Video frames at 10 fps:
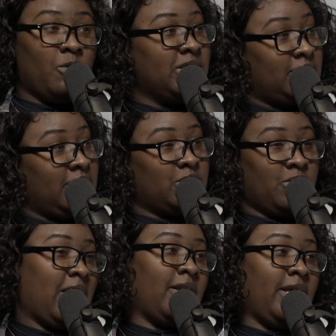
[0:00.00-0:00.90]
me sis. So
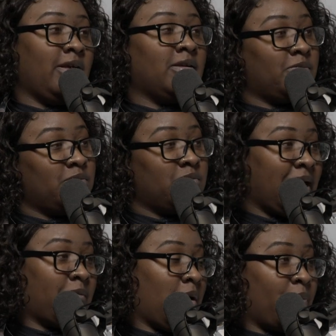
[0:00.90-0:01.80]
now they
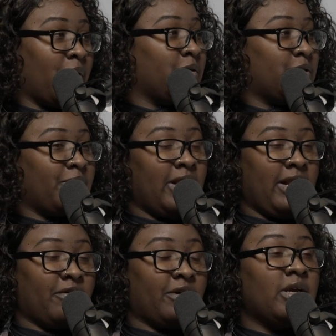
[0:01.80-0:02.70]
like my bros or
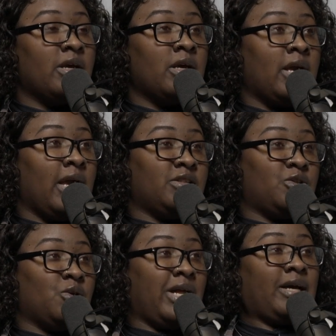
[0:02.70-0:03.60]
whatever.
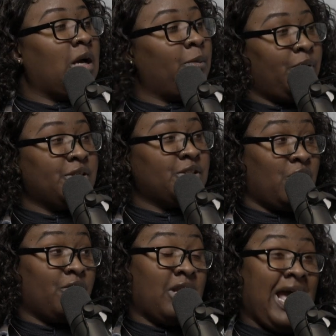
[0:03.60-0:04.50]
Until like a couple years
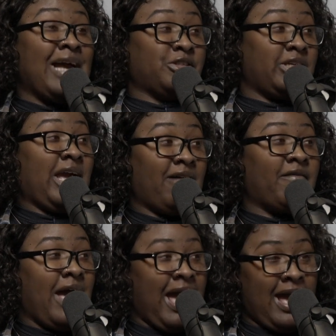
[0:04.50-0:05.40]
ago, then I actually have
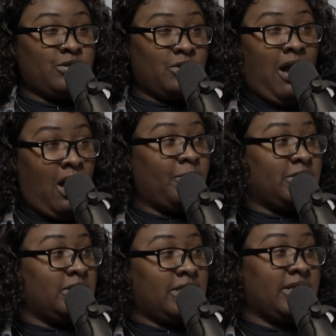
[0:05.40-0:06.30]
a, a
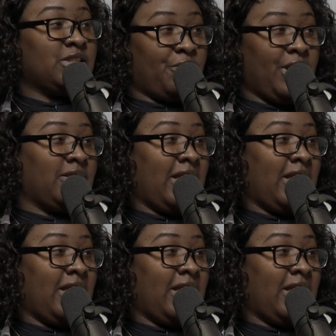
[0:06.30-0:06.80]
opposite sex friend